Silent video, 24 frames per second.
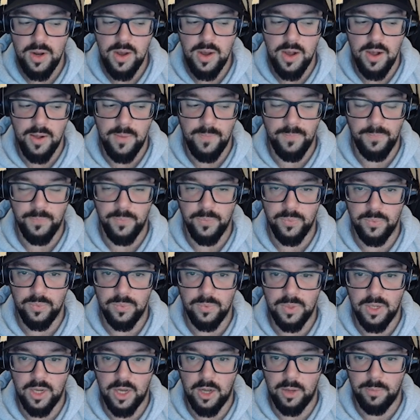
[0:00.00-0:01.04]

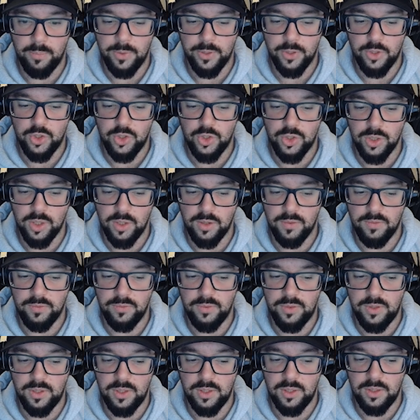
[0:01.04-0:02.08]
How much
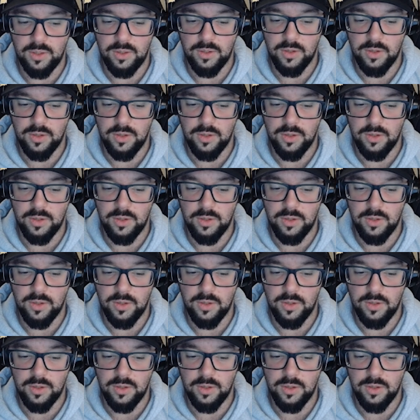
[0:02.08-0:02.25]
of the